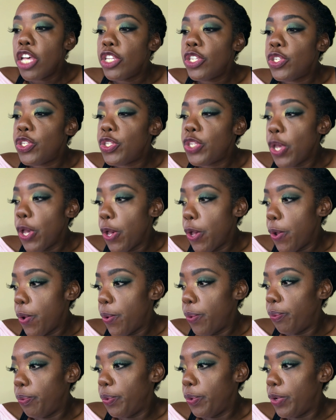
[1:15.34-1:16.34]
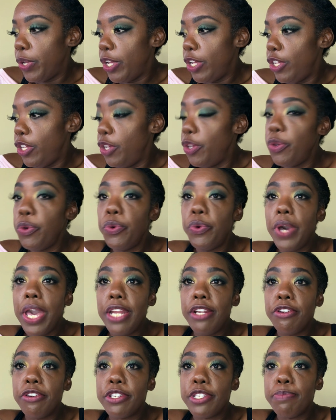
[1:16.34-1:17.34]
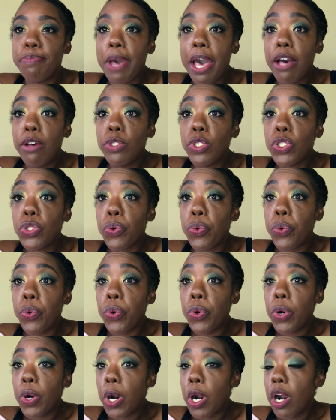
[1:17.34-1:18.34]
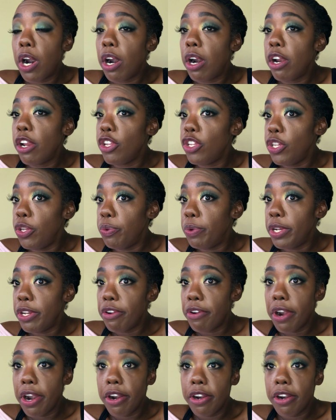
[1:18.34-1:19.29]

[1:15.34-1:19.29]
So you and your spouse, or you and